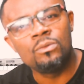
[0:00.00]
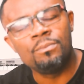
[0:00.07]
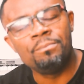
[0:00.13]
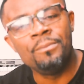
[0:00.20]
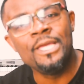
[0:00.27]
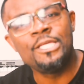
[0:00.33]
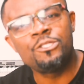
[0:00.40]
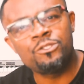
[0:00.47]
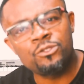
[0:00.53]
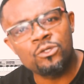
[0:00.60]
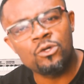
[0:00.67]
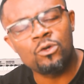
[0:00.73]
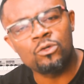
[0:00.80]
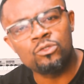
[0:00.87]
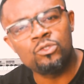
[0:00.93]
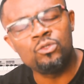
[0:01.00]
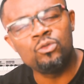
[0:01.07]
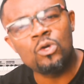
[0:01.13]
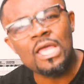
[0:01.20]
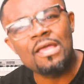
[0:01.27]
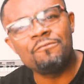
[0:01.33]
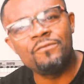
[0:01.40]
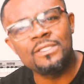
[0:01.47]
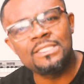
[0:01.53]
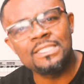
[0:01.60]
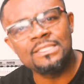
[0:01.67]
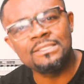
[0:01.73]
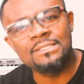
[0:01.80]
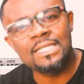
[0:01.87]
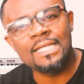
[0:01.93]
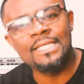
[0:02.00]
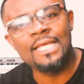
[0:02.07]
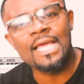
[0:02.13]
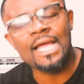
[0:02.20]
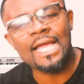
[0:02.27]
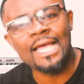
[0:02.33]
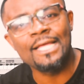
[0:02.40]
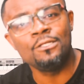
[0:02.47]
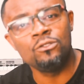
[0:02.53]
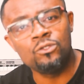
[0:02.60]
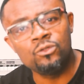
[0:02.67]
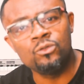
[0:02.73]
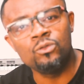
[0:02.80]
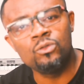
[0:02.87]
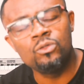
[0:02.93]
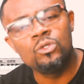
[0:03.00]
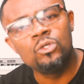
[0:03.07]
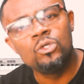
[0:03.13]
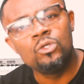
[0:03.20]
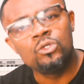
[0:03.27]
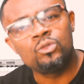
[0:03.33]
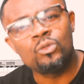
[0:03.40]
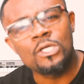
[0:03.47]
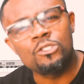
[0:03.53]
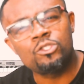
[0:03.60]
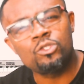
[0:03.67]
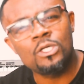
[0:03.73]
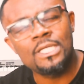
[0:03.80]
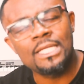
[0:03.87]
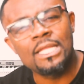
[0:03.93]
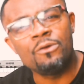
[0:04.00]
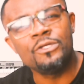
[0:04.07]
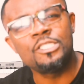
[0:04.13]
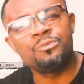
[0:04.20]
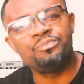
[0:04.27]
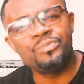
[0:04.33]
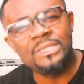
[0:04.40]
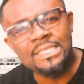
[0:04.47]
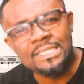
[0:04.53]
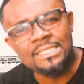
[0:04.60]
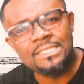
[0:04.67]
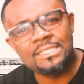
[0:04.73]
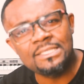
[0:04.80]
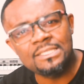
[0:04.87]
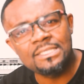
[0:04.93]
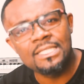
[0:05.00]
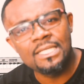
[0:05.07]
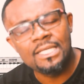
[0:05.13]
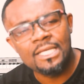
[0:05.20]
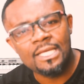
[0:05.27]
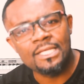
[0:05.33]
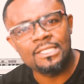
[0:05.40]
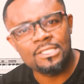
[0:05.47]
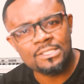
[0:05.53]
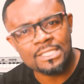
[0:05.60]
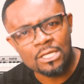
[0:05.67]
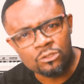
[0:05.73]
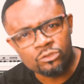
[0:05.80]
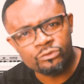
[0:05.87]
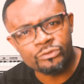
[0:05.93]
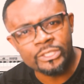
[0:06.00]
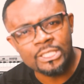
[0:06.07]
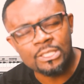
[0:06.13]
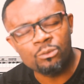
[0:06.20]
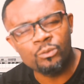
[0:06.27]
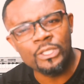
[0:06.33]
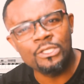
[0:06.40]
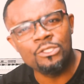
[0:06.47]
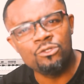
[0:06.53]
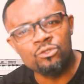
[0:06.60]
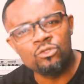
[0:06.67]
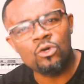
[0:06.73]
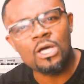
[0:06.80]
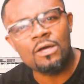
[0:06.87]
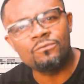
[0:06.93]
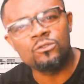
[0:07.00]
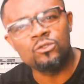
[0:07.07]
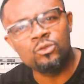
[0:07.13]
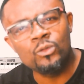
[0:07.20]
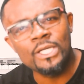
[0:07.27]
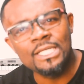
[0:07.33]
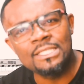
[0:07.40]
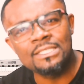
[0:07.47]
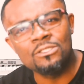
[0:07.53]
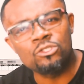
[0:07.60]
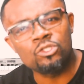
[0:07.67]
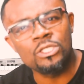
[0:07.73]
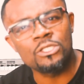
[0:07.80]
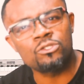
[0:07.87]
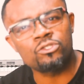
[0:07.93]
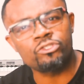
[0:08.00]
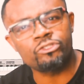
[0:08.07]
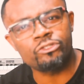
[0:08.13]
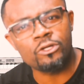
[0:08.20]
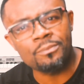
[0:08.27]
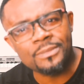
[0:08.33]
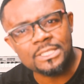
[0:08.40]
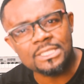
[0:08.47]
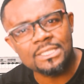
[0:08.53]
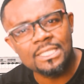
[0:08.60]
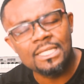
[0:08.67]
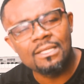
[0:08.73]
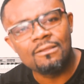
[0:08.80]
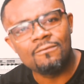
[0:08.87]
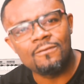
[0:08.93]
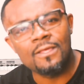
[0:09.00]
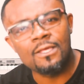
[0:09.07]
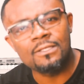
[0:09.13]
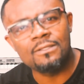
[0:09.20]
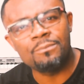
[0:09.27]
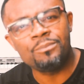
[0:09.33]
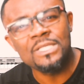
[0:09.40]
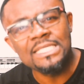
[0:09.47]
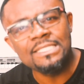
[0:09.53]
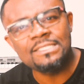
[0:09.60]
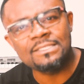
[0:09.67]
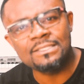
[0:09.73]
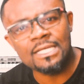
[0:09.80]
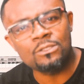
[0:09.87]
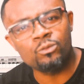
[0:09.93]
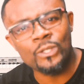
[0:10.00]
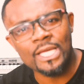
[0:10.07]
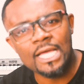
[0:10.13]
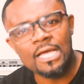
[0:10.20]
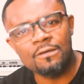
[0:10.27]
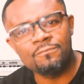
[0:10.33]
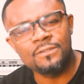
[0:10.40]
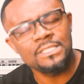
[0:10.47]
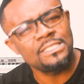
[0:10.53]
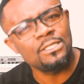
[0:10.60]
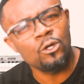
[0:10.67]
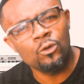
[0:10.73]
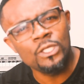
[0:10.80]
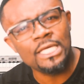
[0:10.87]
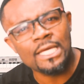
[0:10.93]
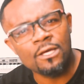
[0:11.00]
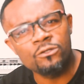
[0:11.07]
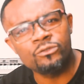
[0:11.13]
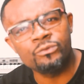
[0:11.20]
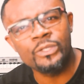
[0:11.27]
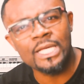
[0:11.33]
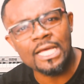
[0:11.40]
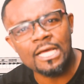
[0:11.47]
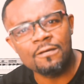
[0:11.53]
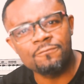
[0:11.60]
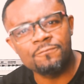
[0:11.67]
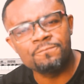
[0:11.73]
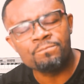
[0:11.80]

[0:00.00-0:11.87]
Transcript: make sure, do everything that they can do to ensure that there is peace in this country. We do not have to do anything to disrupt the peace that we have. This is the only country we have.